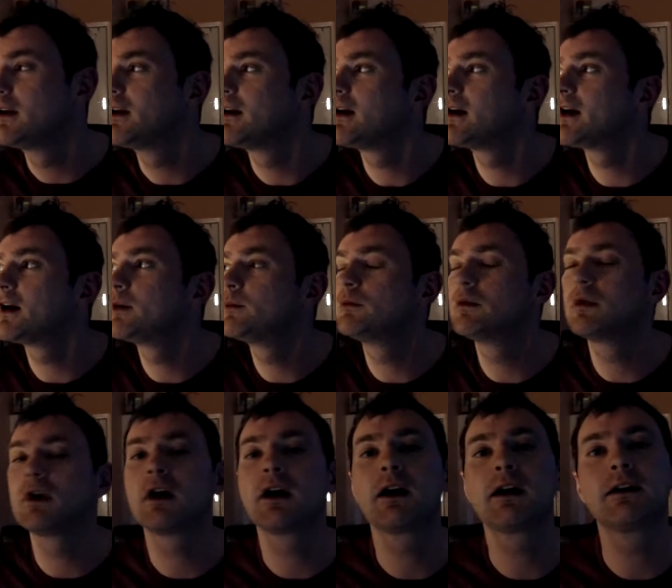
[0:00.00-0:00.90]

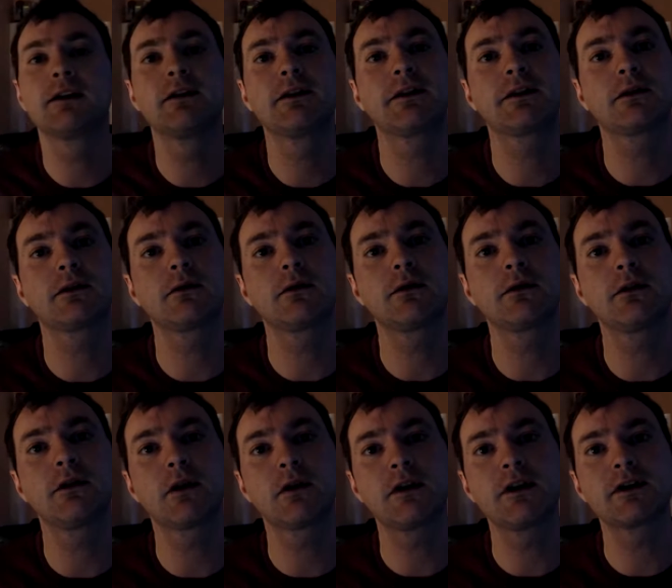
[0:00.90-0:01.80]
And
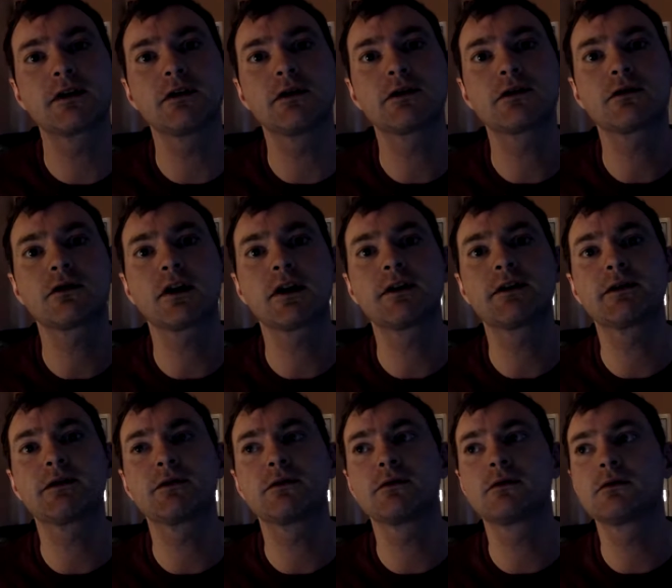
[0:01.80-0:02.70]
he's going to try
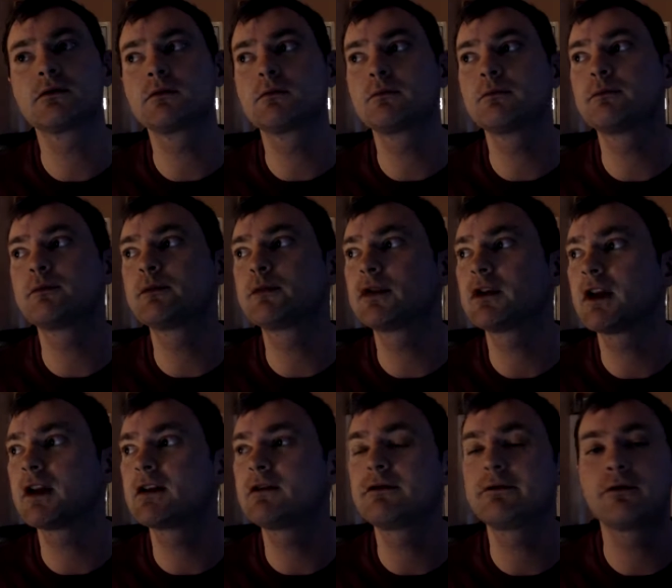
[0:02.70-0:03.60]
to
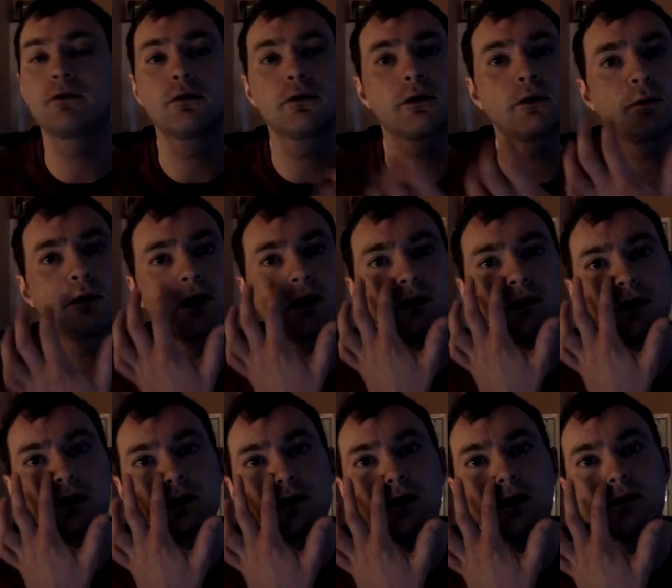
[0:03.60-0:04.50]
play for the win. He
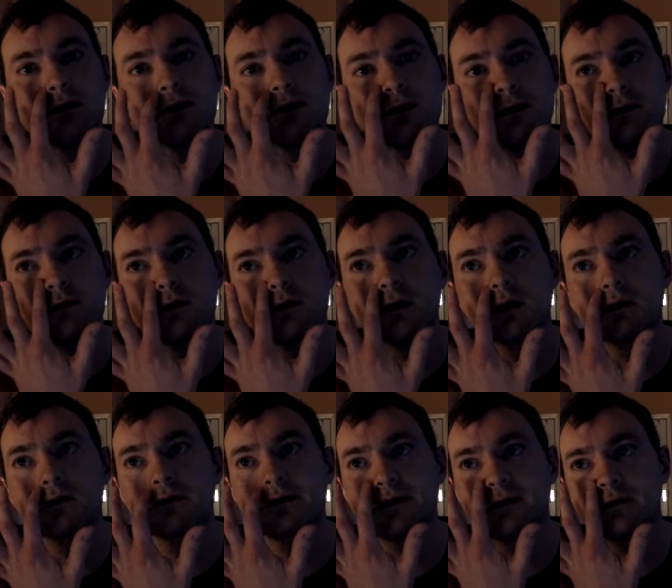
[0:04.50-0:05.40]
got the 2
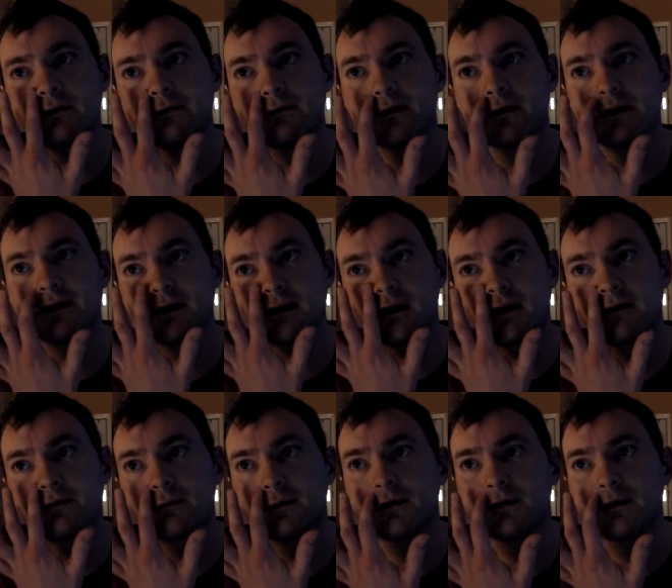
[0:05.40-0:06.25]
goals in the first half, which